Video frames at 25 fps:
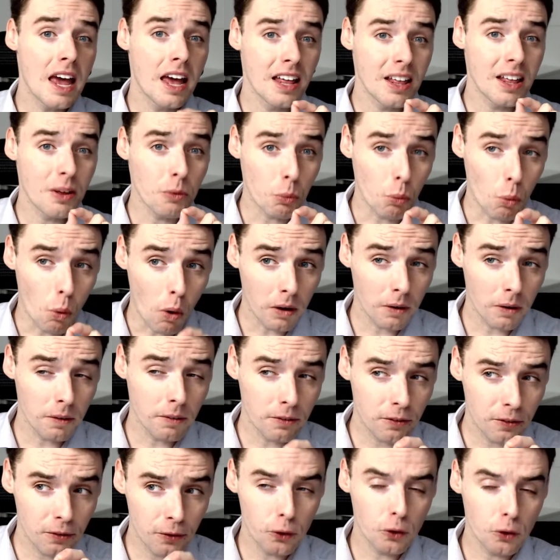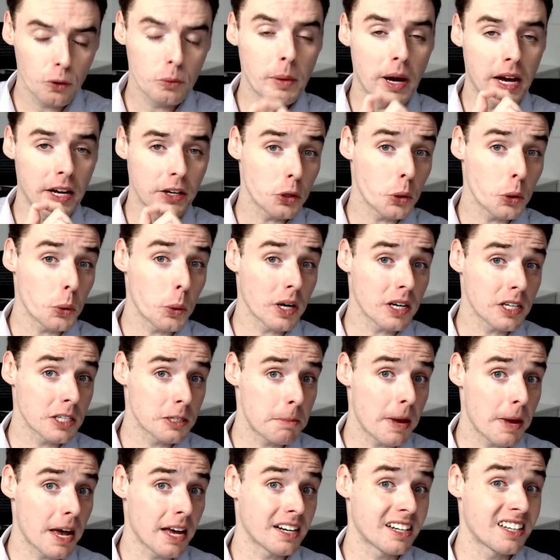what format you
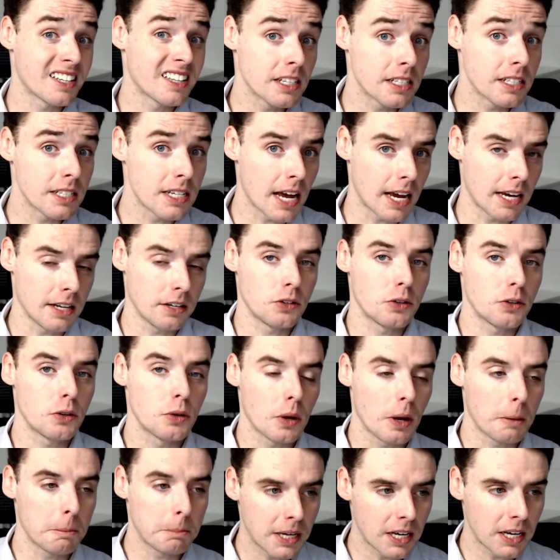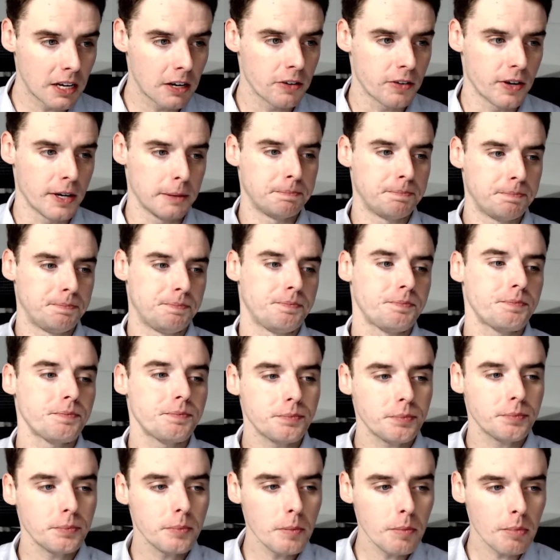expect the date to appear in.
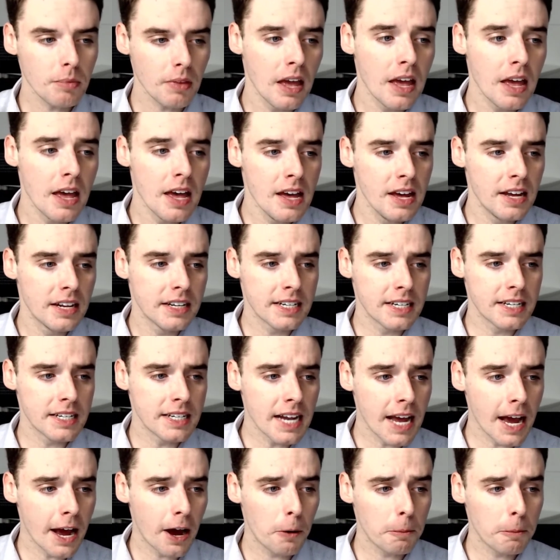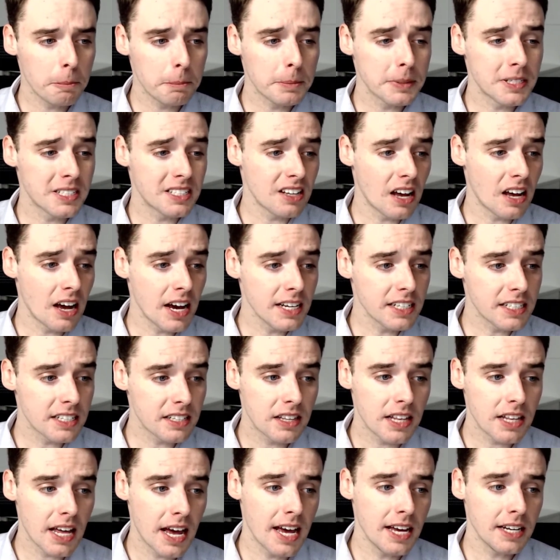Now, besides
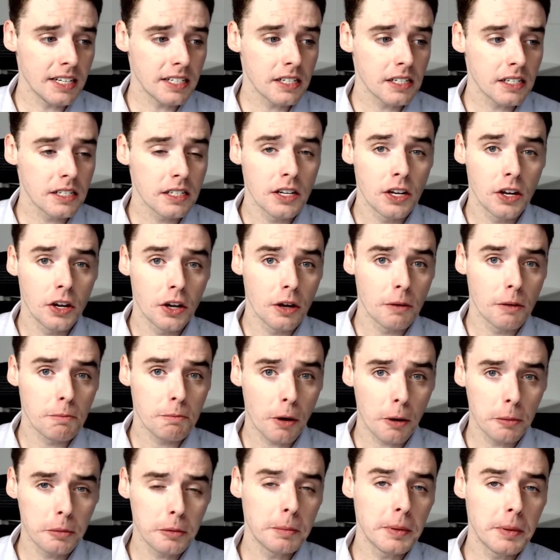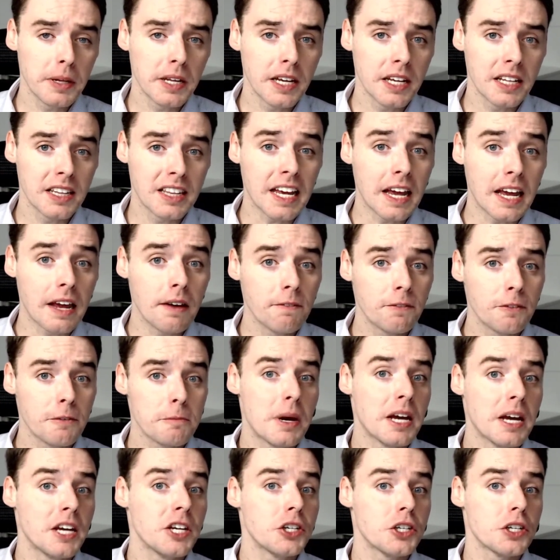that, probably the
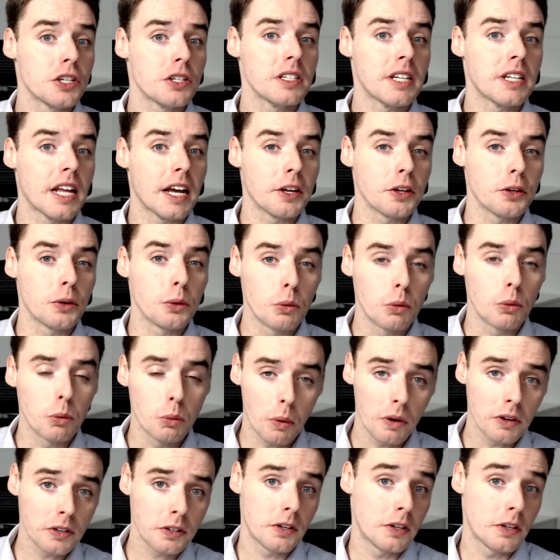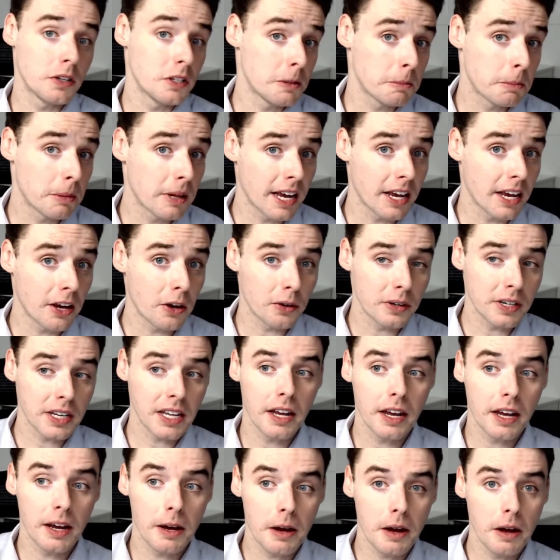information that you want to display on
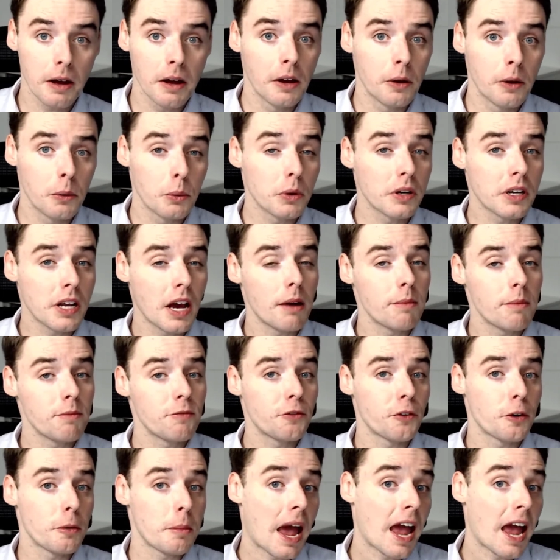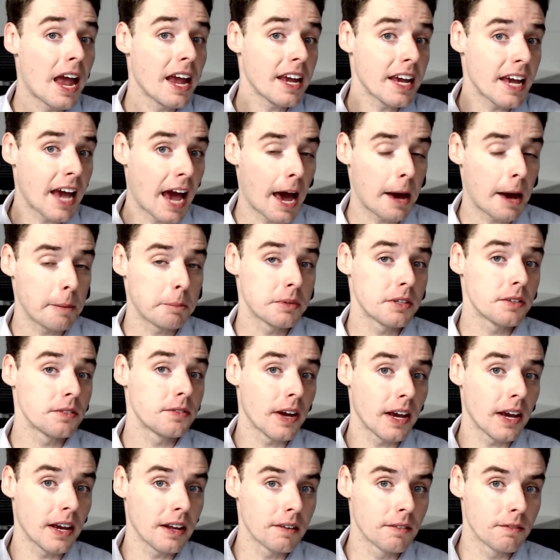here would come from a
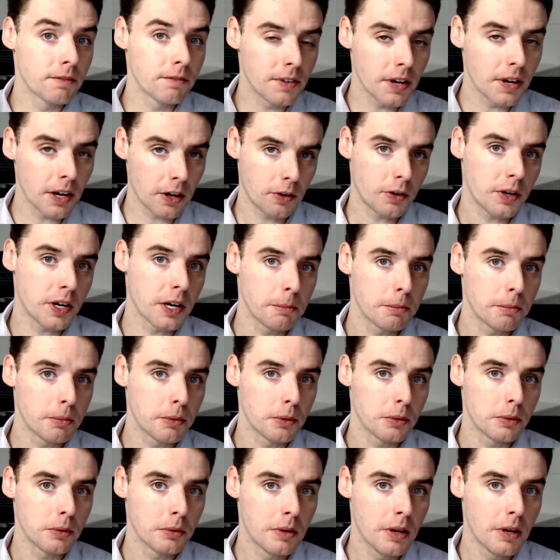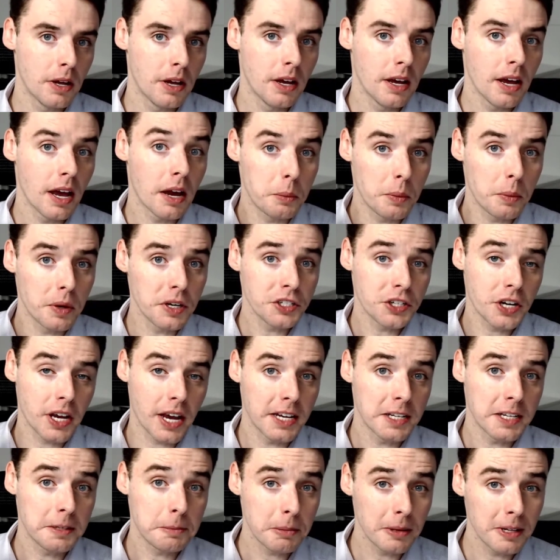Captivate variable, in which
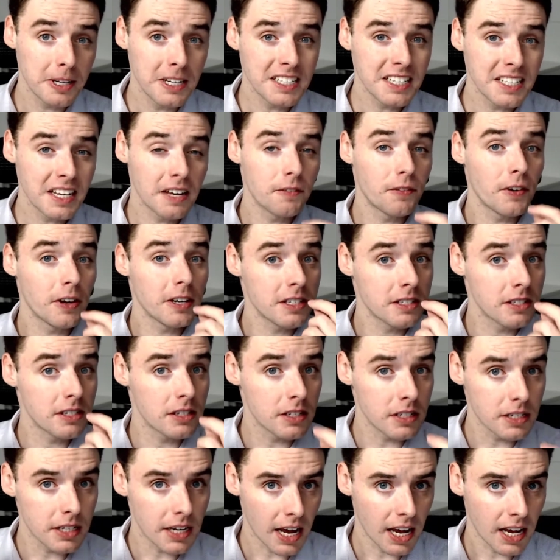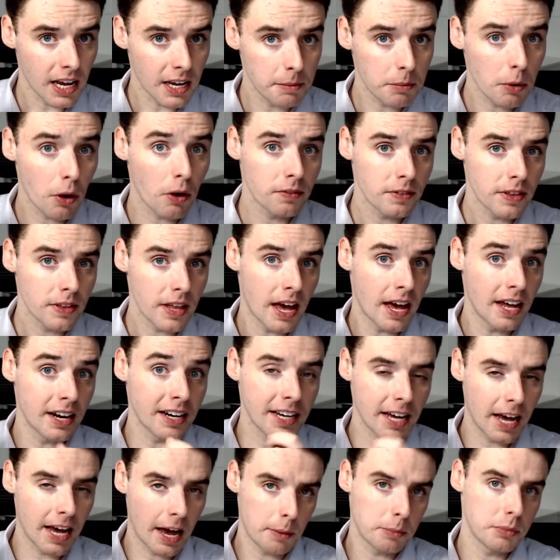case please give us the name of that
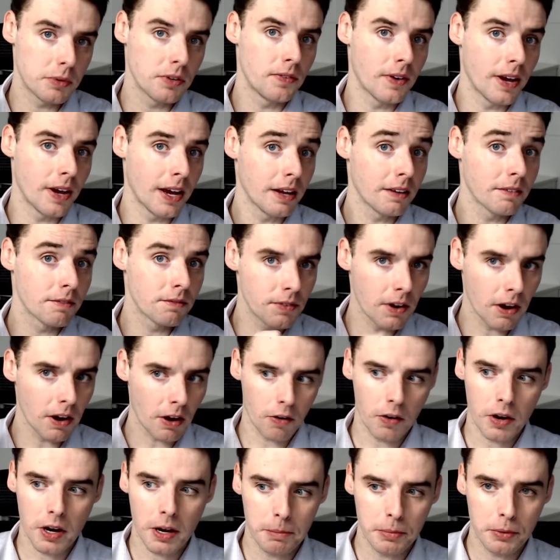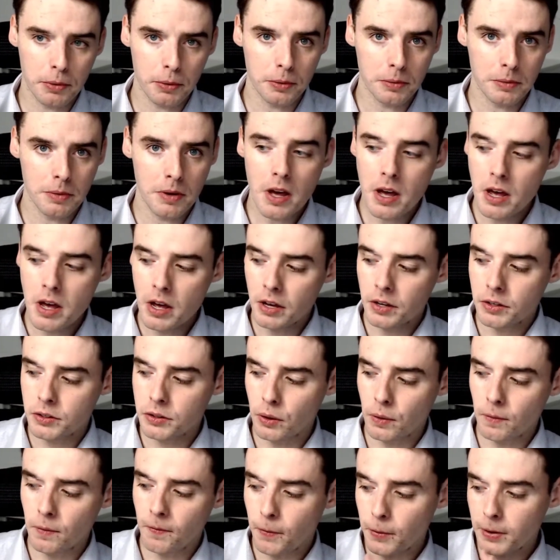Captivate variable. So
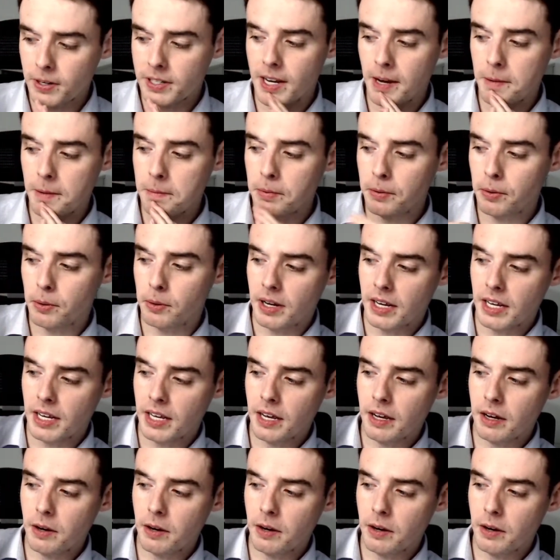for example, here